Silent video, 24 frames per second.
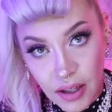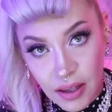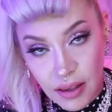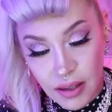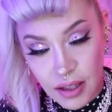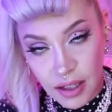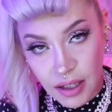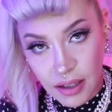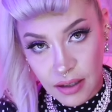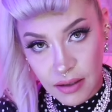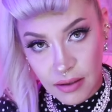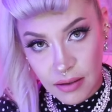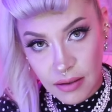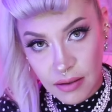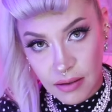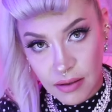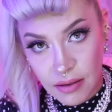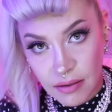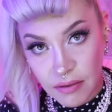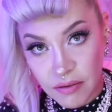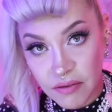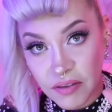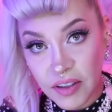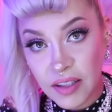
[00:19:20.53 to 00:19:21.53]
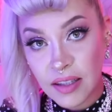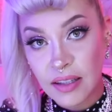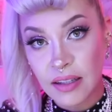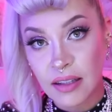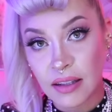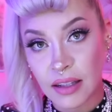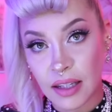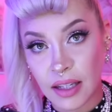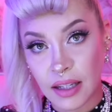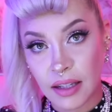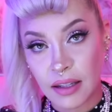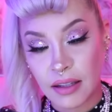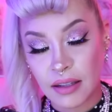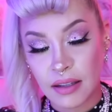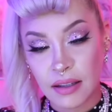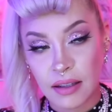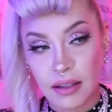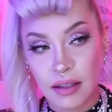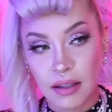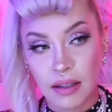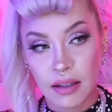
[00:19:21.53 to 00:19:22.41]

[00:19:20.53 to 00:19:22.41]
on things physically,